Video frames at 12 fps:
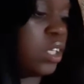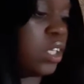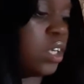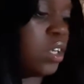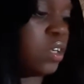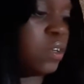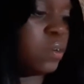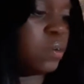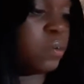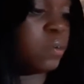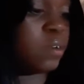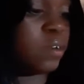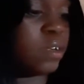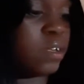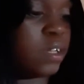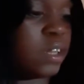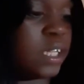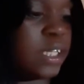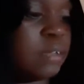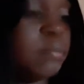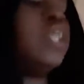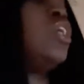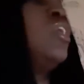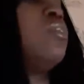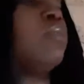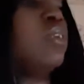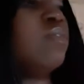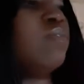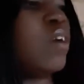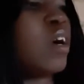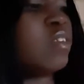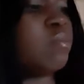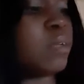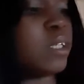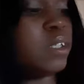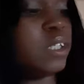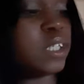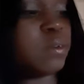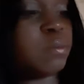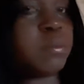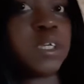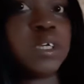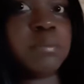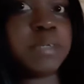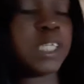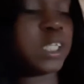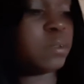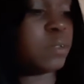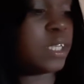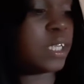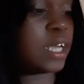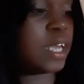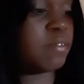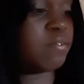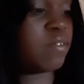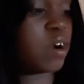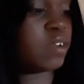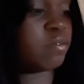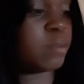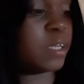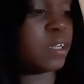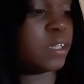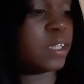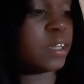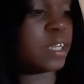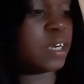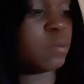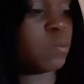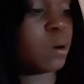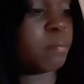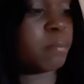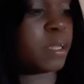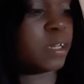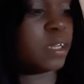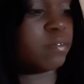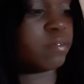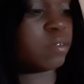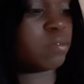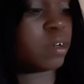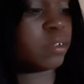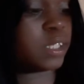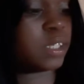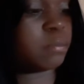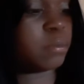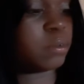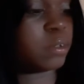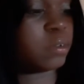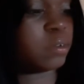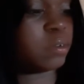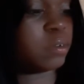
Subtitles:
So this measures up to 5 mils, so I'm going to be doing a 5 mil and then a 1 mil of the rosehip oil.